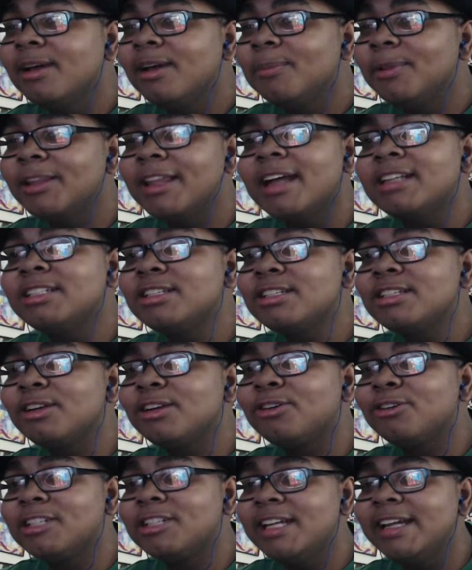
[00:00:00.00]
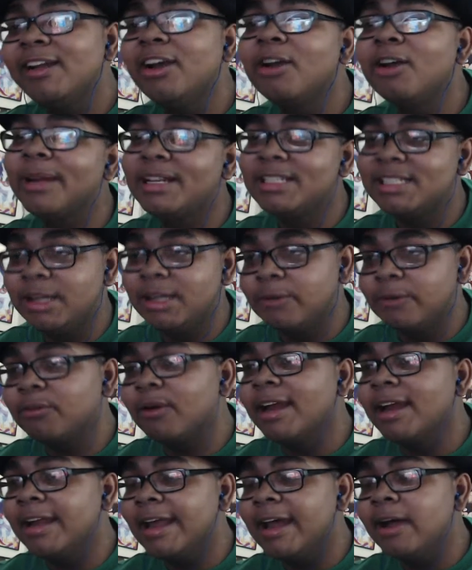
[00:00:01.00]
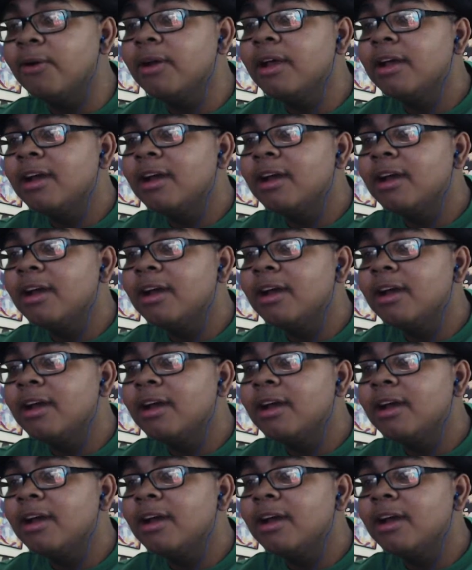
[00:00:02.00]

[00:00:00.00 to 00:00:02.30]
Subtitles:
But that's just a critique on myself right now.